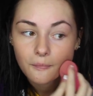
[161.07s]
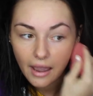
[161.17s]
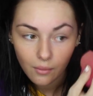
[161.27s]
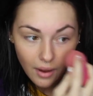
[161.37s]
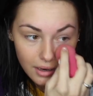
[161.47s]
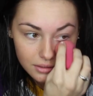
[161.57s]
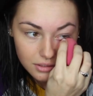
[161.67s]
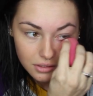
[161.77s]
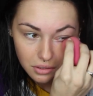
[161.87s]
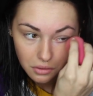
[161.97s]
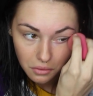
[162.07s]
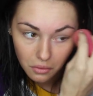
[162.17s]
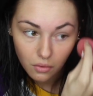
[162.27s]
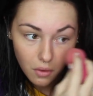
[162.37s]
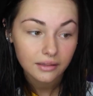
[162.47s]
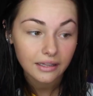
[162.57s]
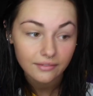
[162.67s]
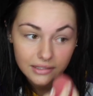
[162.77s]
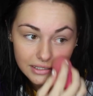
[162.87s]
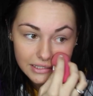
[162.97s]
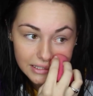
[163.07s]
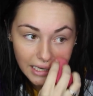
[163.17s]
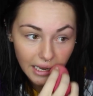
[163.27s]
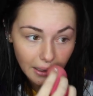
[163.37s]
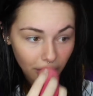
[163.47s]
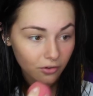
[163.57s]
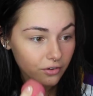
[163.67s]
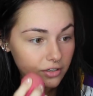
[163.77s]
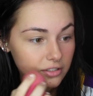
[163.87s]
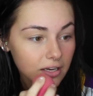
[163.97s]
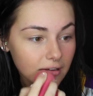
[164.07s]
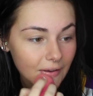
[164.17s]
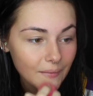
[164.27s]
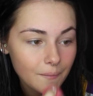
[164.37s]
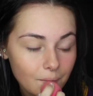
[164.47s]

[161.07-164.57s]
I went to Cleveland State University